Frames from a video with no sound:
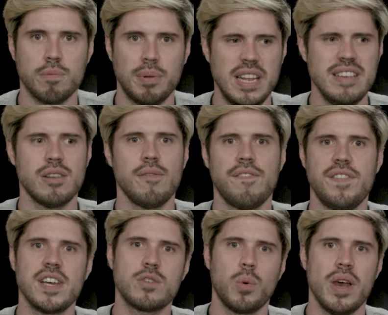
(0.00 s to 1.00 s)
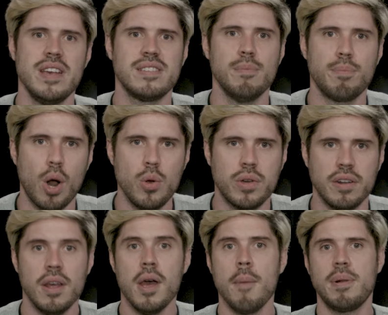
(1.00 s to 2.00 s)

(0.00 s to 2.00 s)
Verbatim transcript: Please don't fix what isn't broken.